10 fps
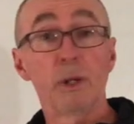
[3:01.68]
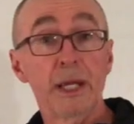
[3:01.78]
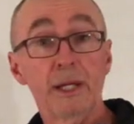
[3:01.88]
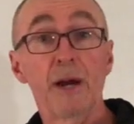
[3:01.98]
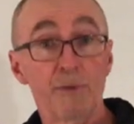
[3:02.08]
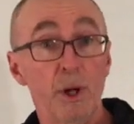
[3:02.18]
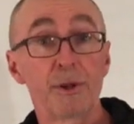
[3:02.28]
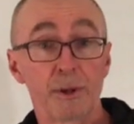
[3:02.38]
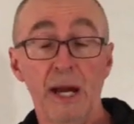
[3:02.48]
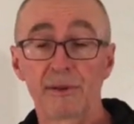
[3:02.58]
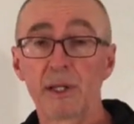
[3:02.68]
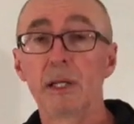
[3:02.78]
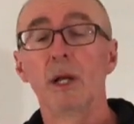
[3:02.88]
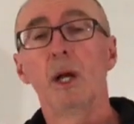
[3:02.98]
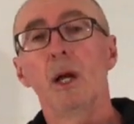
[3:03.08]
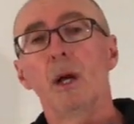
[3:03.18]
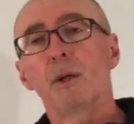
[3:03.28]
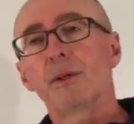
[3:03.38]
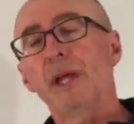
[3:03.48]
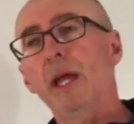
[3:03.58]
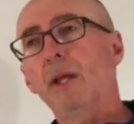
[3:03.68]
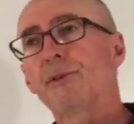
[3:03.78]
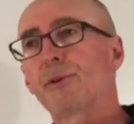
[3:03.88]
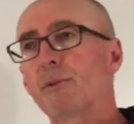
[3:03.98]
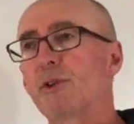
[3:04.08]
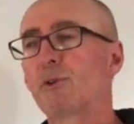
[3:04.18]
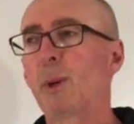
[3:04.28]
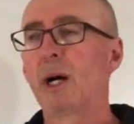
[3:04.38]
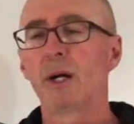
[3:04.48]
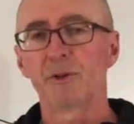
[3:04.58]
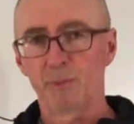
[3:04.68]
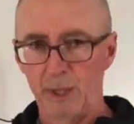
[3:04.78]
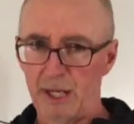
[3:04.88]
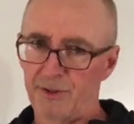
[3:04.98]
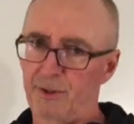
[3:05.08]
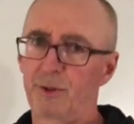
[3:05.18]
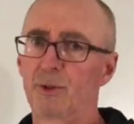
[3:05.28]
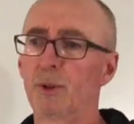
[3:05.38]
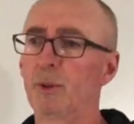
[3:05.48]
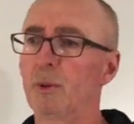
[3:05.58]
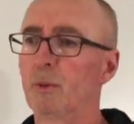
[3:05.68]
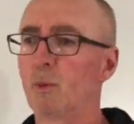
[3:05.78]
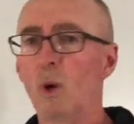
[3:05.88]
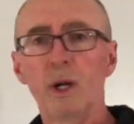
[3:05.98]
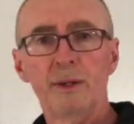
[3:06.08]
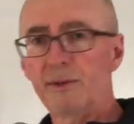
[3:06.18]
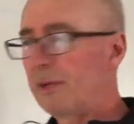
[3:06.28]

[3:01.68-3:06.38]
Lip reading: like every other athlete, tend to respond best to one